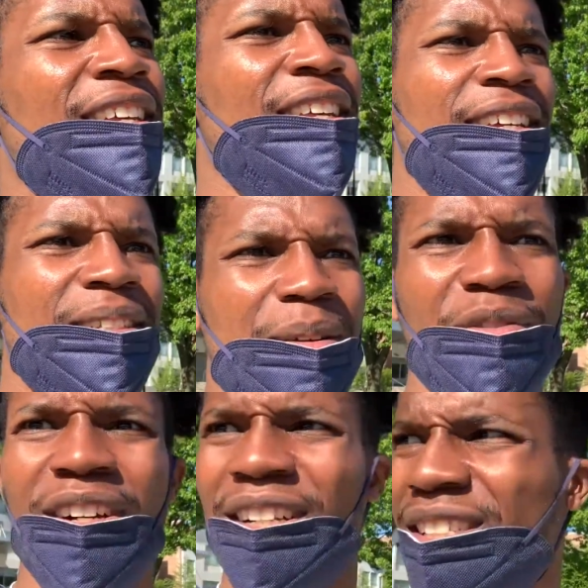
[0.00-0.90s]
except for
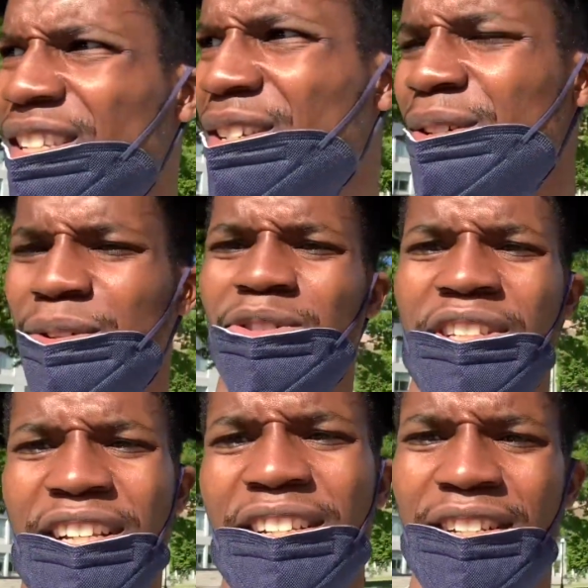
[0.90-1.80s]
us who's
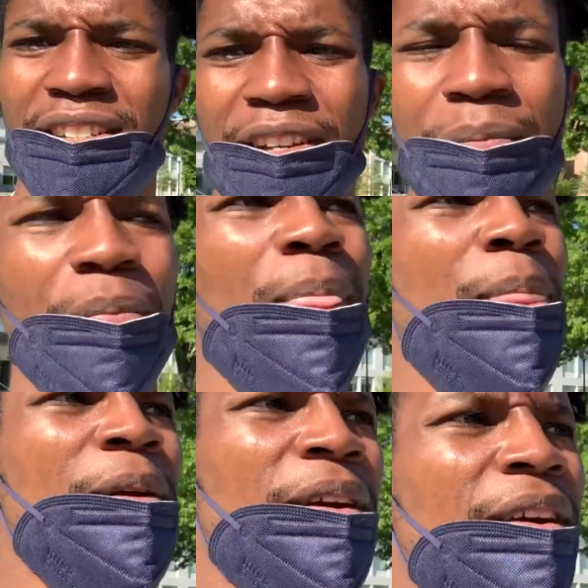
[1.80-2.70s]
taking an exam.
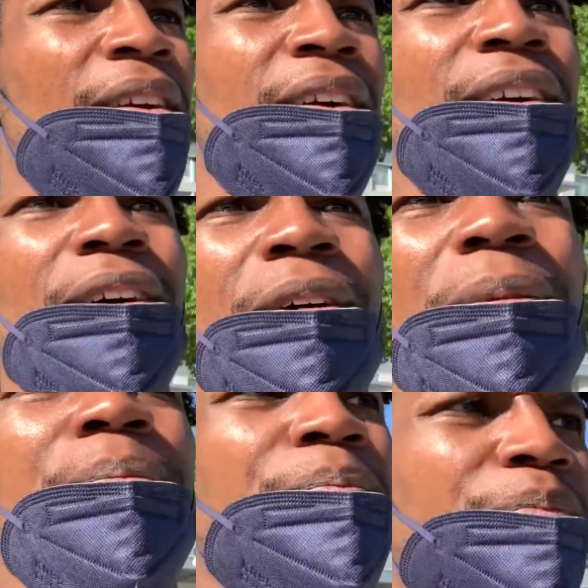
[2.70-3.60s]
Um,